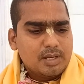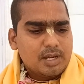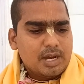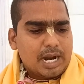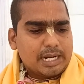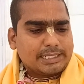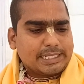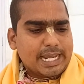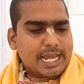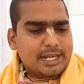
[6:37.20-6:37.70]

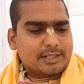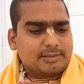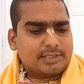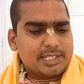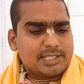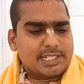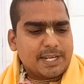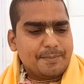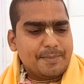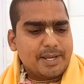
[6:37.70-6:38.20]
attack
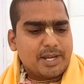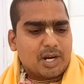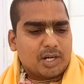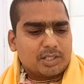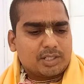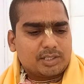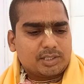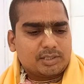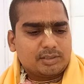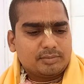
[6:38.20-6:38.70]
these
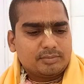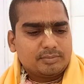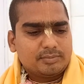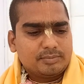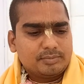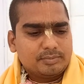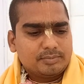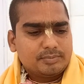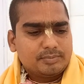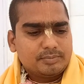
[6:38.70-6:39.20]
demigods,
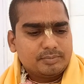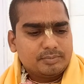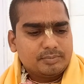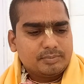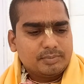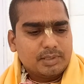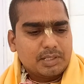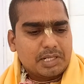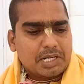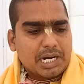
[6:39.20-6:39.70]

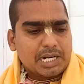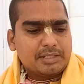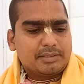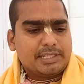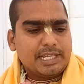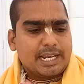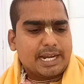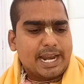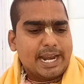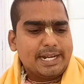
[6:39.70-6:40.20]
cut
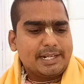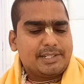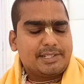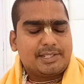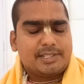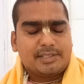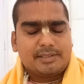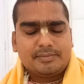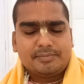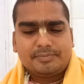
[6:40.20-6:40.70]
their
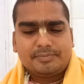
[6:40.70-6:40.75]
heads.